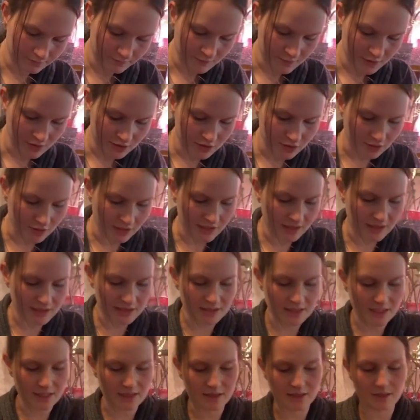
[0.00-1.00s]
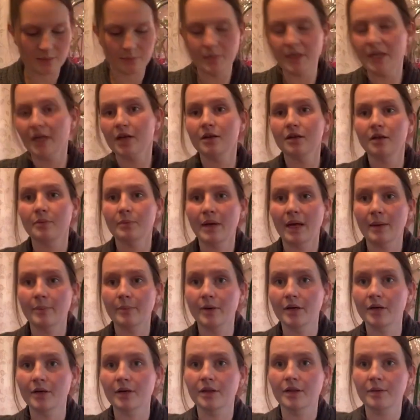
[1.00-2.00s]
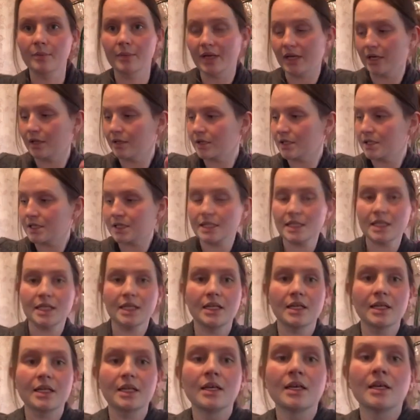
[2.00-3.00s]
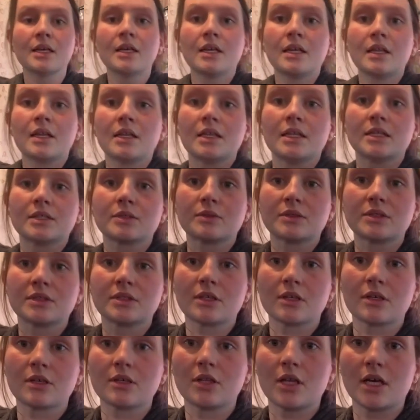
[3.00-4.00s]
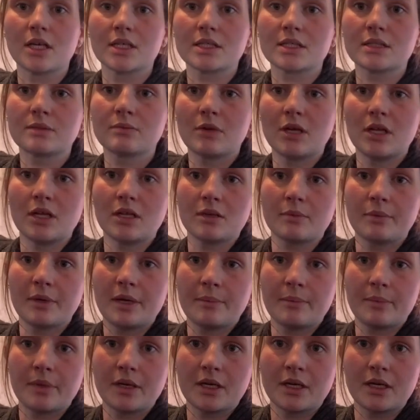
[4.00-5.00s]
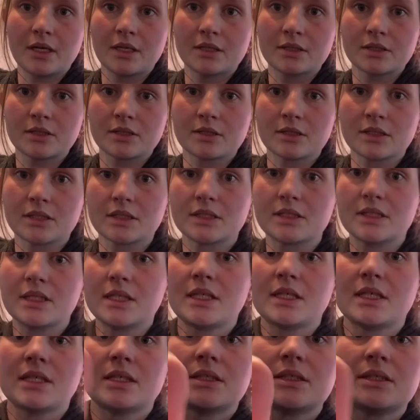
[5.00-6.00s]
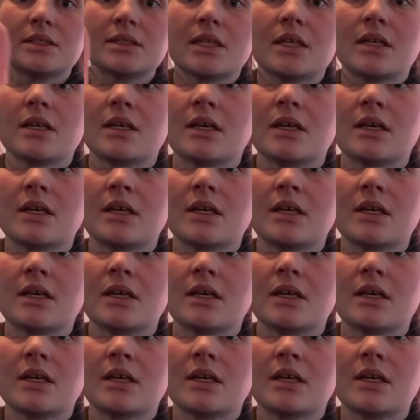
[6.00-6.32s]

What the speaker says: So like I said, the bigger the pepper, the bigger the seed. These ones are a lot smaller pepper, so the seeds